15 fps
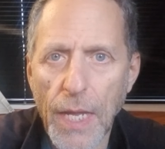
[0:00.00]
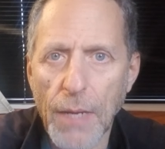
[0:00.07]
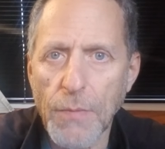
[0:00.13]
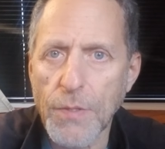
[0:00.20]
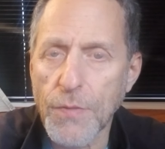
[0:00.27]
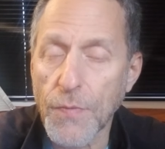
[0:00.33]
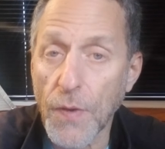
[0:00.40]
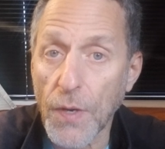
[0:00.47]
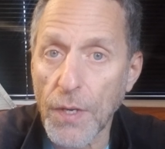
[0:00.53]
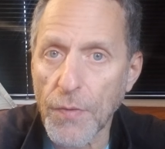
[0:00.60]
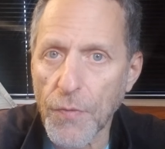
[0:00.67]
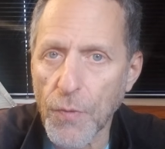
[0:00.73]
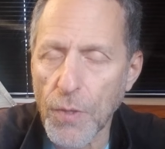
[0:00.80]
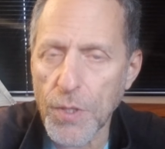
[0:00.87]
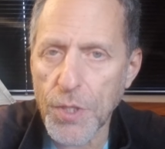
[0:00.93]
I was very
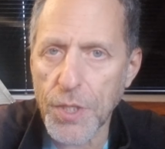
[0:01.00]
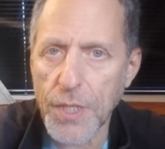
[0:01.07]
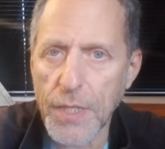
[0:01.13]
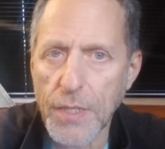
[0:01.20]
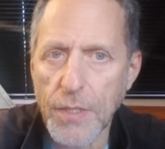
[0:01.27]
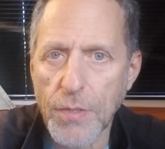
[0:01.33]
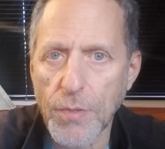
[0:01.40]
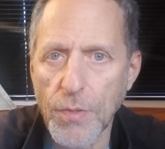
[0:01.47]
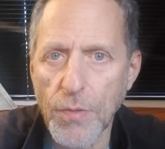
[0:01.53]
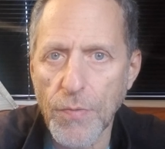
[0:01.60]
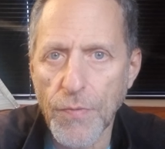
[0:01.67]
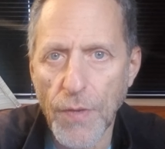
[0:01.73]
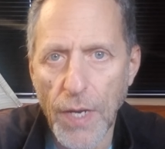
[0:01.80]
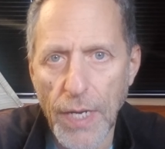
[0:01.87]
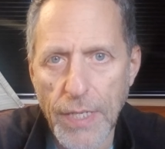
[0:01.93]
fortunate to
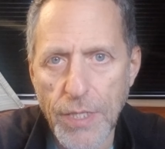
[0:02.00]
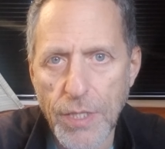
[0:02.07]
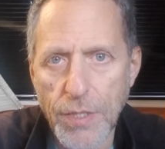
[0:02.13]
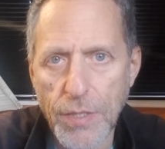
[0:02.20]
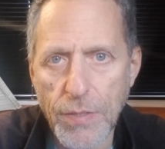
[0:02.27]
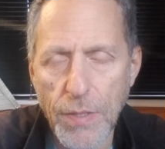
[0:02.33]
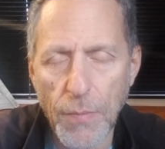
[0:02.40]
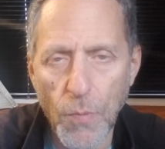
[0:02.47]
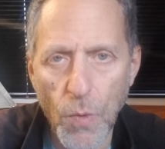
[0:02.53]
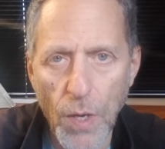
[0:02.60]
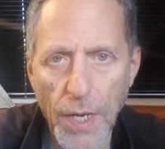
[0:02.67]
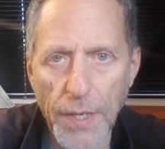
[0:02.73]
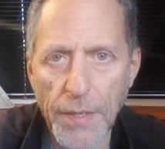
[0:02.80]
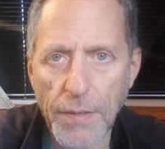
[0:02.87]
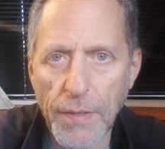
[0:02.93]
find
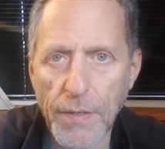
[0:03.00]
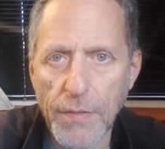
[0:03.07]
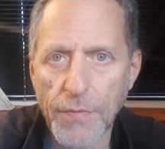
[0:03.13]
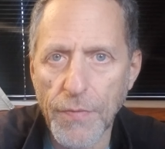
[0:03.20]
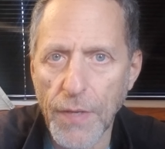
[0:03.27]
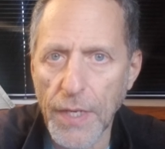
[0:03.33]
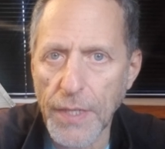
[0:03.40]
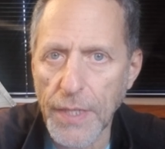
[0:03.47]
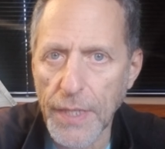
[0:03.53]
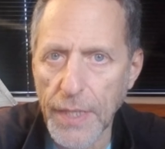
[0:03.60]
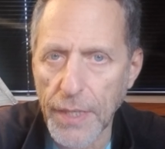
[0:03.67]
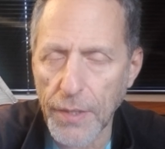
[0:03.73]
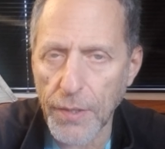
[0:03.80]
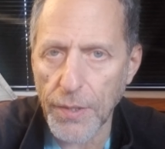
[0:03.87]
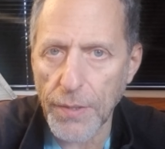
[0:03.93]
someone, to find a
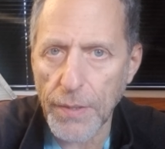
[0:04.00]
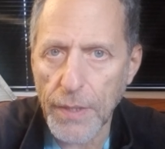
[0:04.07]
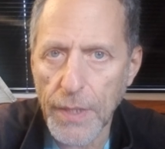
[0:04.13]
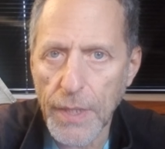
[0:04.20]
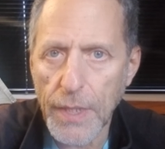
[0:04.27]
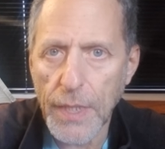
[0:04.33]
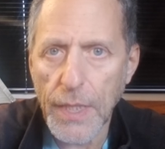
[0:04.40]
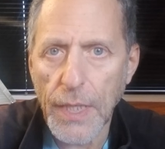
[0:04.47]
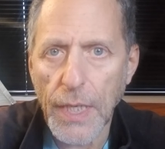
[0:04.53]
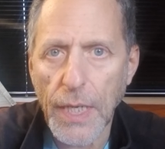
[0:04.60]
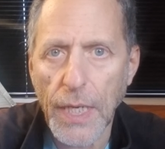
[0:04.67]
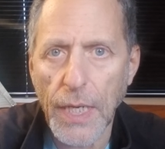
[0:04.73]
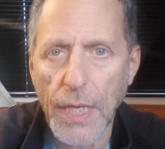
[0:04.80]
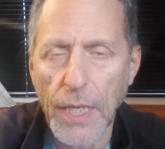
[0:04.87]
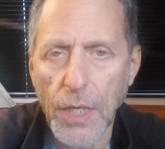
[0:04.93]
healer
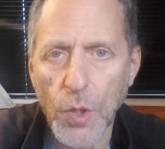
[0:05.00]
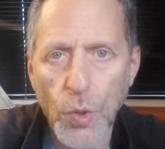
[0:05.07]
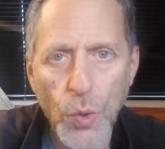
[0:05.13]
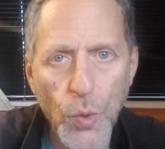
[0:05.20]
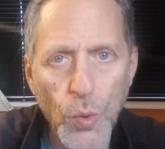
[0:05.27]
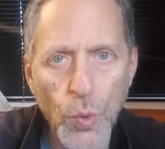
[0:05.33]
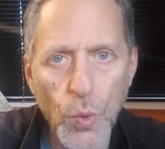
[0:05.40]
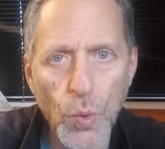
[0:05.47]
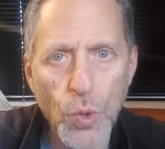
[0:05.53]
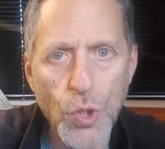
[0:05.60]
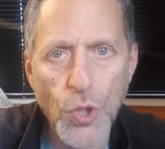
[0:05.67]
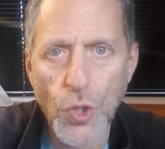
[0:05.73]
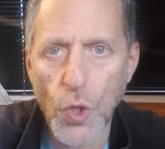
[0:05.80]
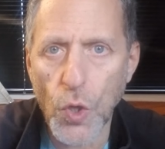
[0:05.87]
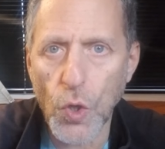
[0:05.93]
who
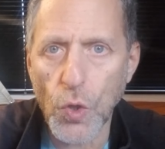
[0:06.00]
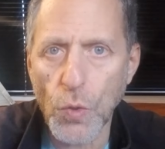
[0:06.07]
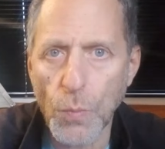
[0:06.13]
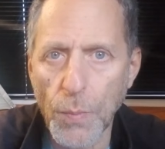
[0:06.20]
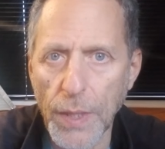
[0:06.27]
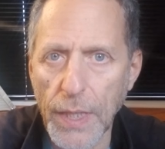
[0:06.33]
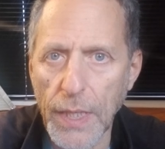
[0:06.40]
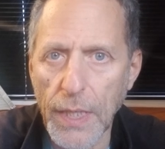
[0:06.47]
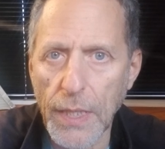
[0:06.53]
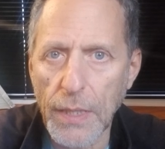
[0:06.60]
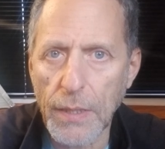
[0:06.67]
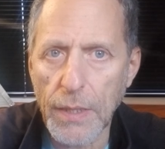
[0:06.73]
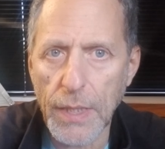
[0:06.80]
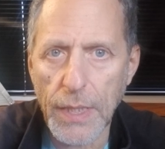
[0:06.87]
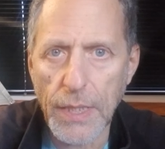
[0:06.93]
showed
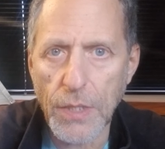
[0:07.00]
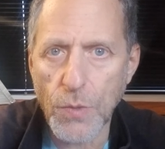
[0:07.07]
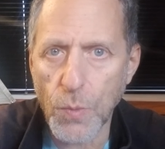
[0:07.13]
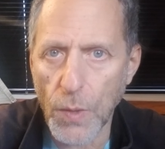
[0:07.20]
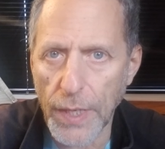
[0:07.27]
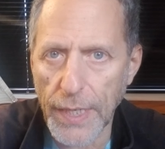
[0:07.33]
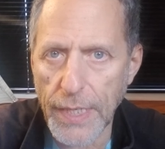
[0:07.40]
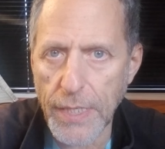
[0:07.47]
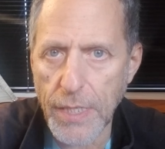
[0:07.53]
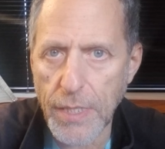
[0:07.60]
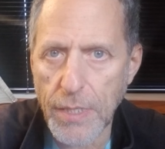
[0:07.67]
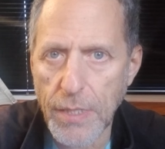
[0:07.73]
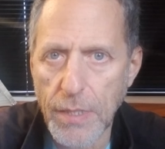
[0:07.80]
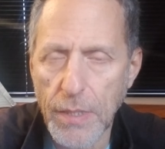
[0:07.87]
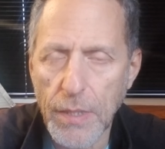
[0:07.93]
me these
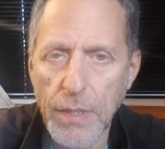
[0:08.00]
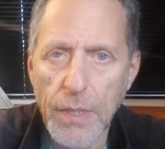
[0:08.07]
ways,